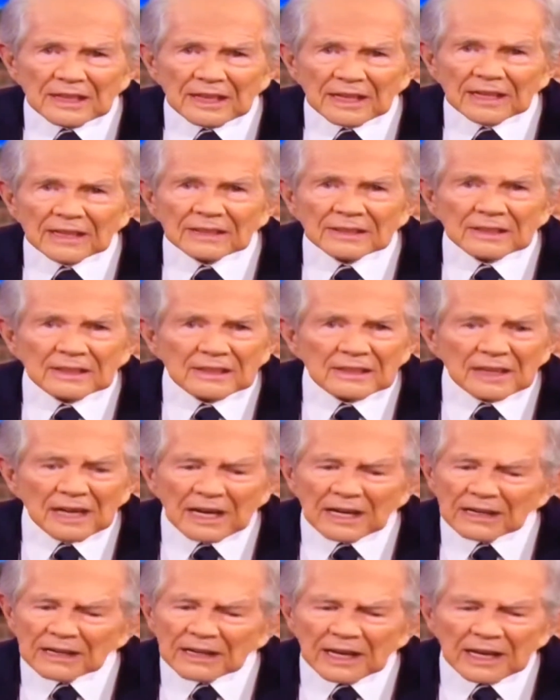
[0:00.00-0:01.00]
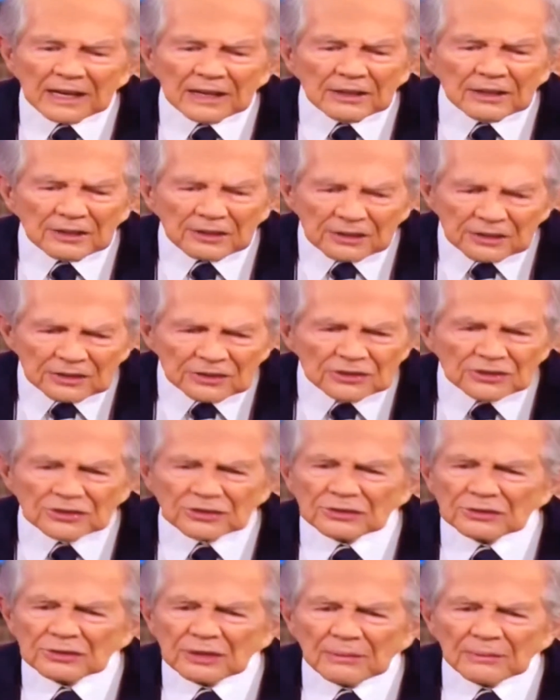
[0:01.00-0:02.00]
And I
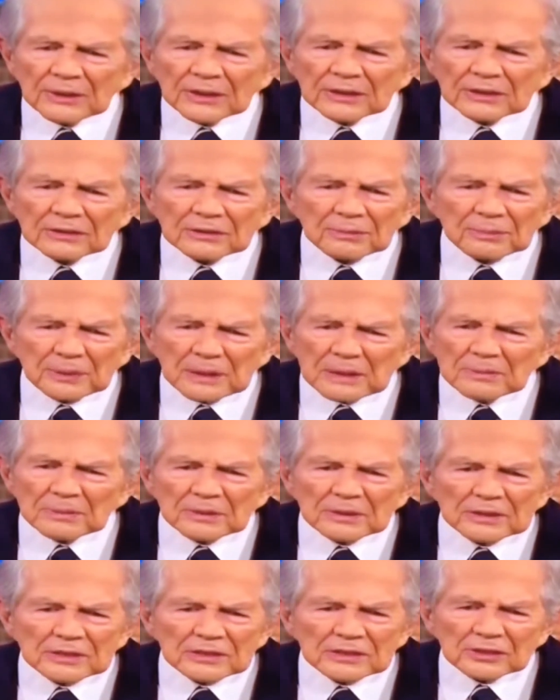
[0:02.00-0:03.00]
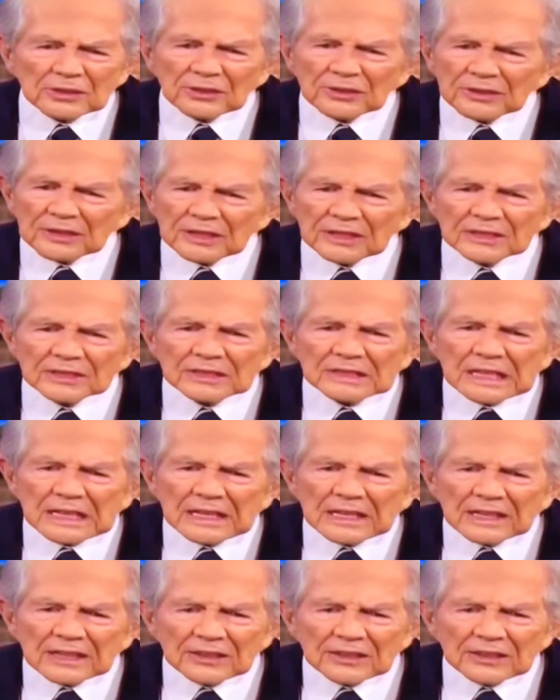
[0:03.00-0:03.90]
urge you, the people of this audience,